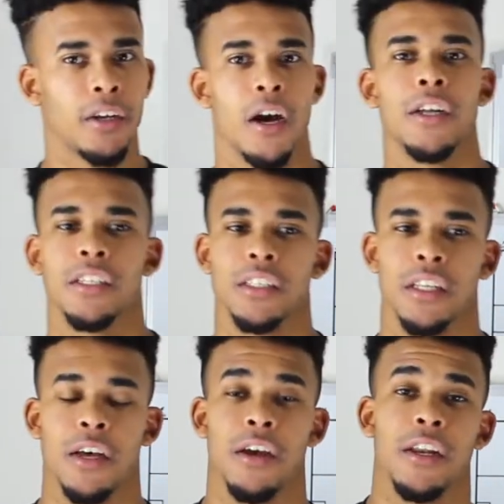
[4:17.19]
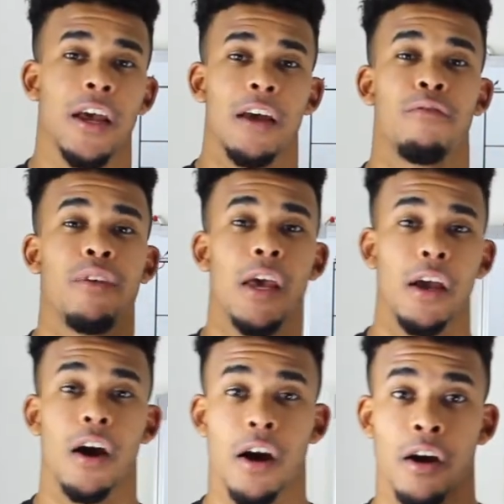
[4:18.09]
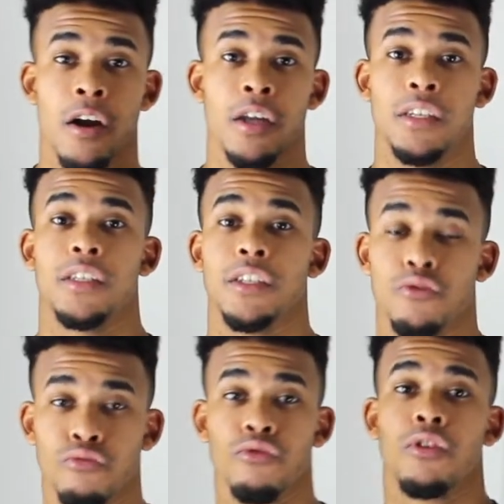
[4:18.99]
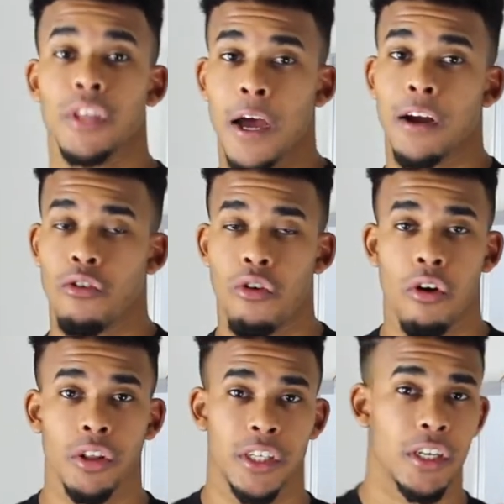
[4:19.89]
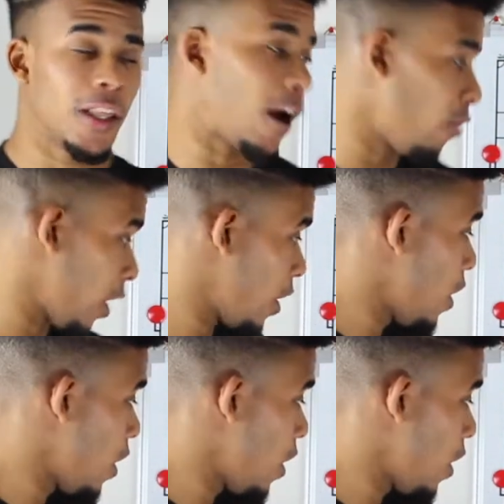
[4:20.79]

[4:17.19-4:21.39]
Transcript: Nods into the net. VAR disruled that goal, disallowed it.